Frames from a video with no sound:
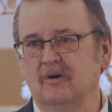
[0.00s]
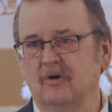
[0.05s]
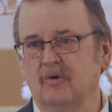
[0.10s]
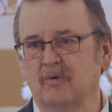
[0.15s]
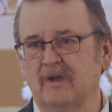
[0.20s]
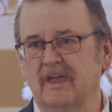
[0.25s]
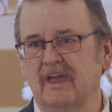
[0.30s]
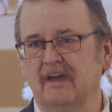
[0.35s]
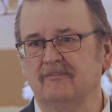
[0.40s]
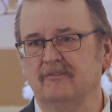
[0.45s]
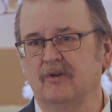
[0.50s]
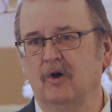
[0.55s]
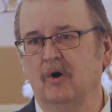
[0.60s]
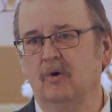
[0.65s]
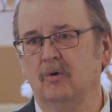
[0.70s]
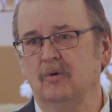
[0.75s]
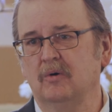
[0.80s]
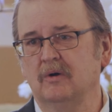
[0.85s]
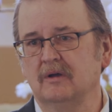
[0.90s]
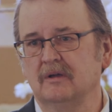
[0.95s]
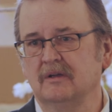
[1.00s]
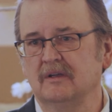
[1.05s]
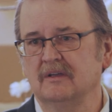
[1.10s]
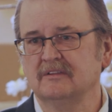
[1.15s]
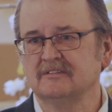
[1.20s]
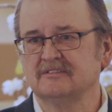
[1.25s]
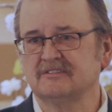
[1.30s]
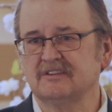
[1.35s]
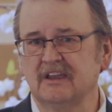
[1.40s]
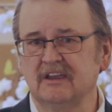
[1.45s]
or we have no
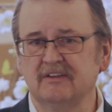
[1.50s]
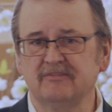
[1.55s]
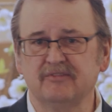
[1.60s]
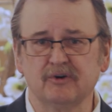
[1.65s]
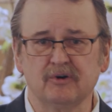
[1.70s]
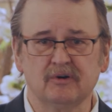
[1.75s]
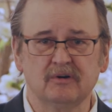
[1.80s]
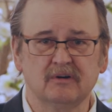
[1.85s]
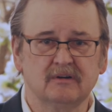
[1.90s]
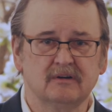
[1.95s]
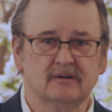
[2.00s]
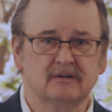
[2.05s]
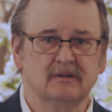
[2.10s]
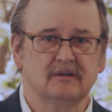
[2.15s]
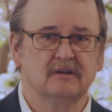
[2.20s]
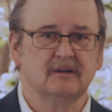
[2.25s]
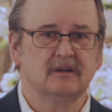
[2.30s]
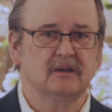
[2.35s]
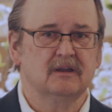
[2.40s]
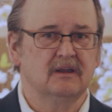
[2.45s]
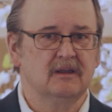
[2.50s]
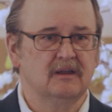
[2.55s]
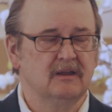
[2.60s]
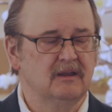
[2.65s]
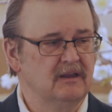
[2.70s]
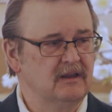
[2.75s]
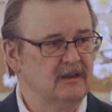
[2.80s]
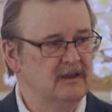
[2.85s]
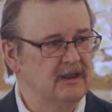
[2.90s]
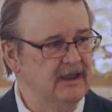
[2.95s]
Savior
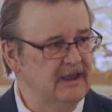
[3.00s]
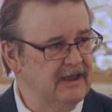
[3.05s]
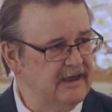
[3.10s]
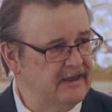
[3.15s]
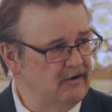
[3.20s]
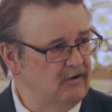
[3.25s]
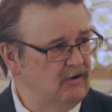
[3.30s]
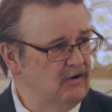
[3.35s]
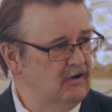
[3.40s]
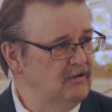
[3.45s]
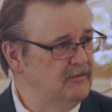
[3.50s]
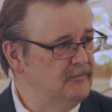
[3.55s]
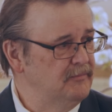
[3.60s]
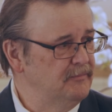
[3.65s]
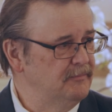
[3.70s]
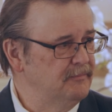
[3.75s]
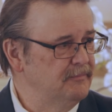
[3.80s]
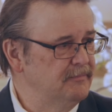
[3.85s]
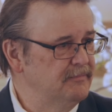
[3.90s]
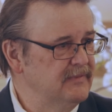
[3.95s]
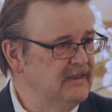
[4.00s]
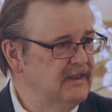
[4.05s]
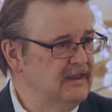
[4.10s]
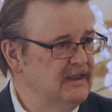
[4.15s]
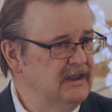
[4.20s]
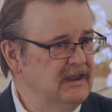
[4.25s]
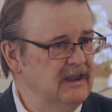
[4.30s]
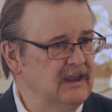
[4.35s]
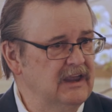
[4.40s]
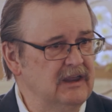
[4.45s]
at all.
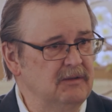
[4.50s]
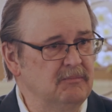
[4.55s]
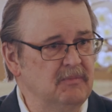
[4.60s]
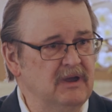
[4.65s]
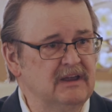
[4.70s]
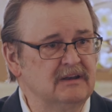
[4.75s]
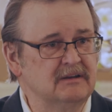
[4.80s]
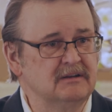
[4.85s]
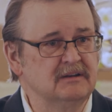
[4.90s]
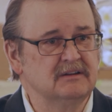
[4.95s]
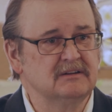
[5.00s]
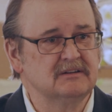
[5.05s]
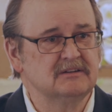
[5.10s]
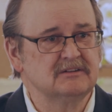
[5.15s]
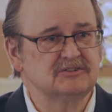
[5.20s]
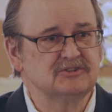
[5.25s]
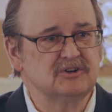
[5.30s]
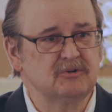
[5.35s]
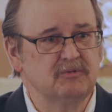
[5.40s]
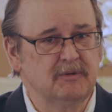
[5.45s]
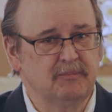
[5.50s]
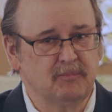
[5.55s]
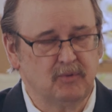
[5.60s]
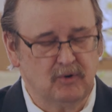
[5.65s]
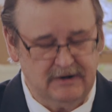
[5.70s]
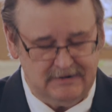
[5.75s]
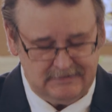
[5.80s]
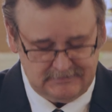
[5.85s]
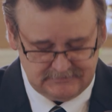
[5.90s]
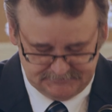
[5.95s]
Amen. Shall we
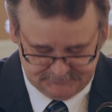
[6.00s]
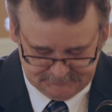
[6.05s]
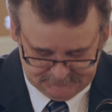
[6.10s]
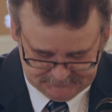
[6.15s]
pray?